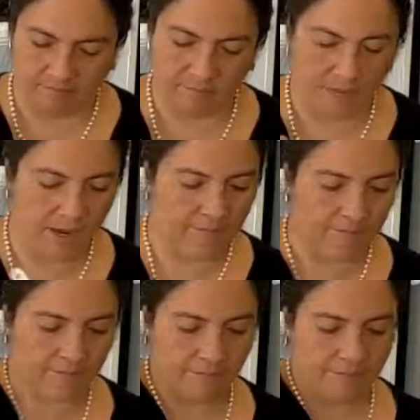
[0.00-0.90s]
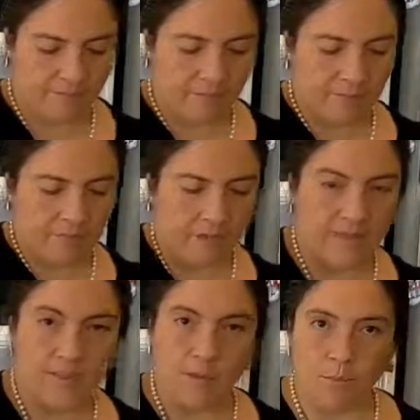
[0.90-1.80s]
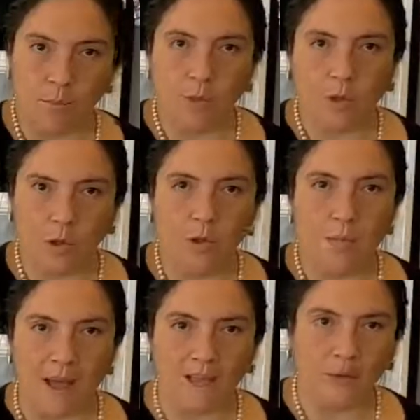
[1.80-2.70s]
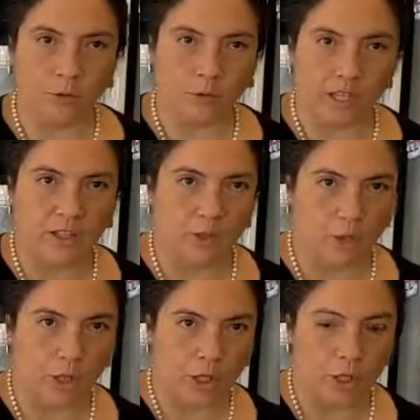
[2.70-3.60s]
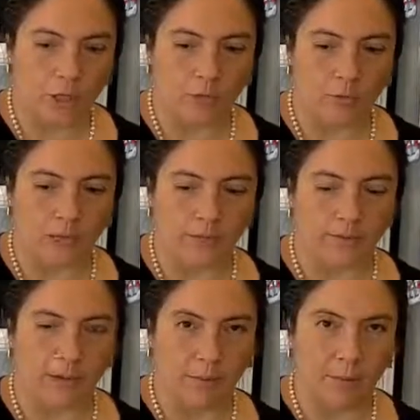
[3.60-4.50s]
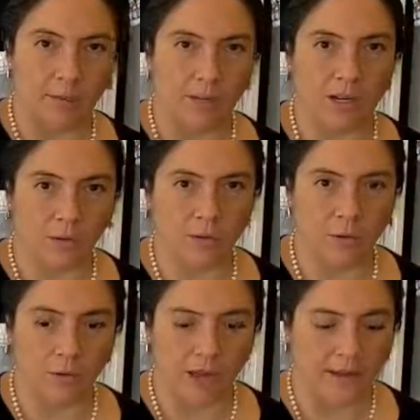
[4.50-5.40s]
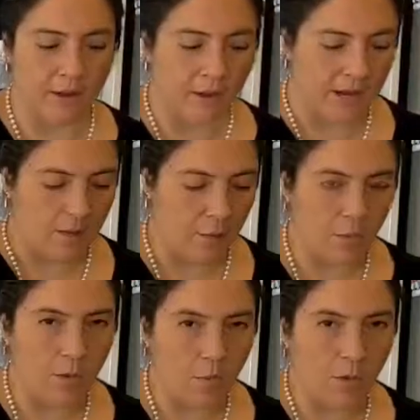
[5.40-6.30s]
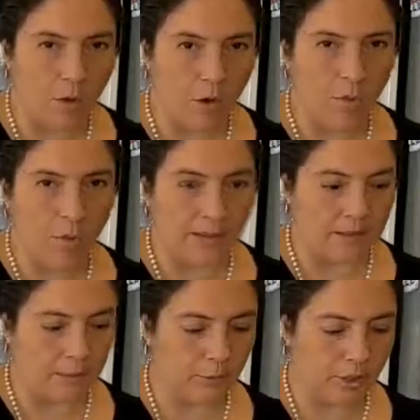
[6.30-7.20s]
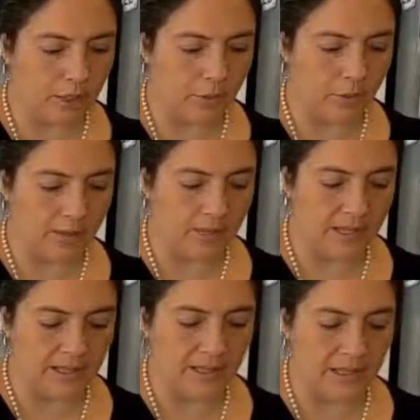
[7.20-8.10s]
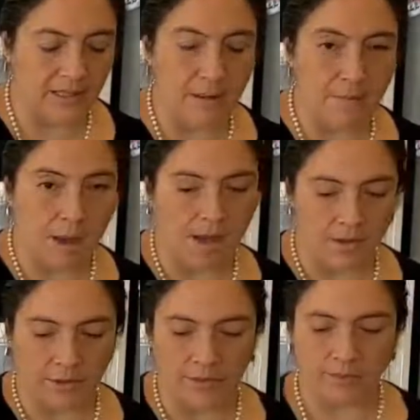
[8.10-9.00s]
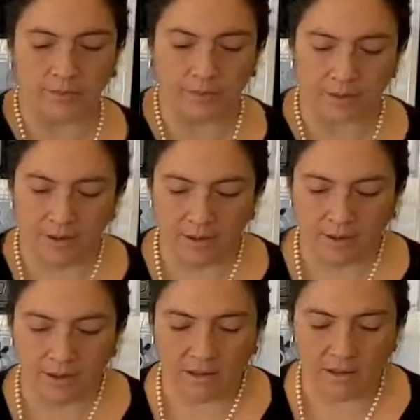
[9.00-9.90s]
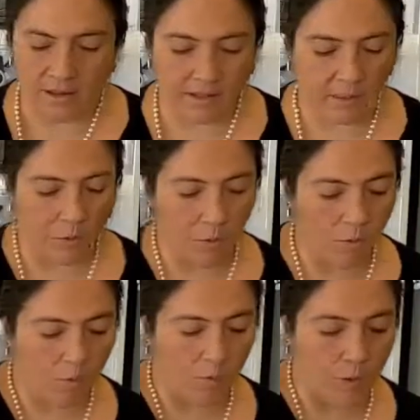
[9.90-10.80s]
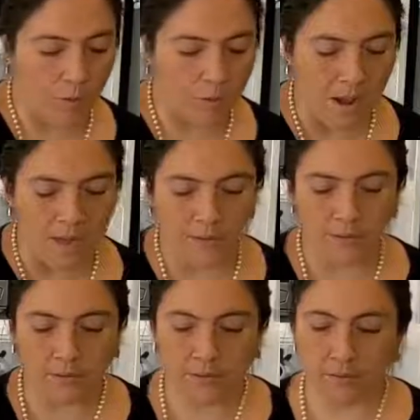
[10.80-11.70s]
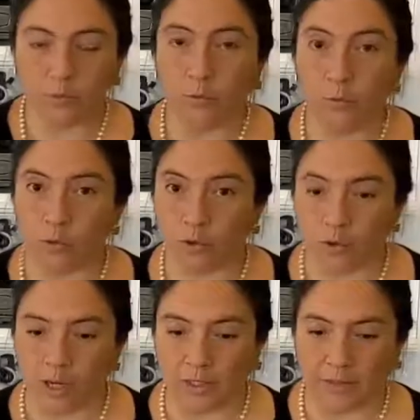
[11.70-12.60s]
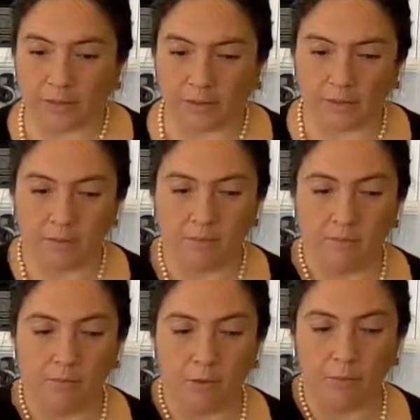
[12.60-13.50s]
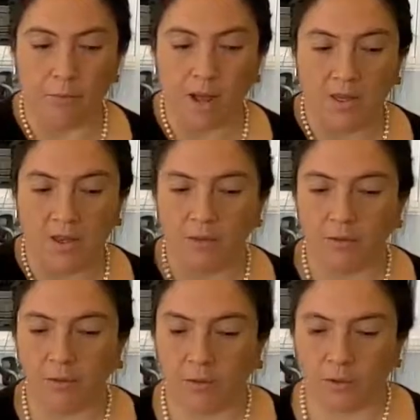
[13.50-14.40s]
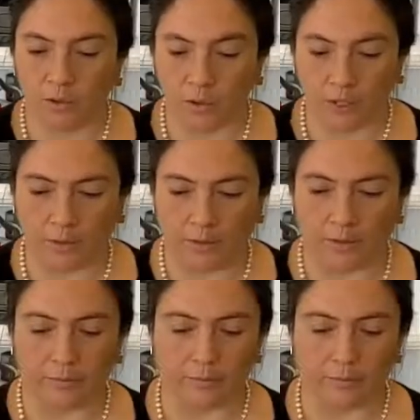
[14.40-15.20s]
Okay? And then we will go back to this original one. I want you guys to know that. We will go back to this one. This is the mother. Let's go from mother to starter. From mother to starter.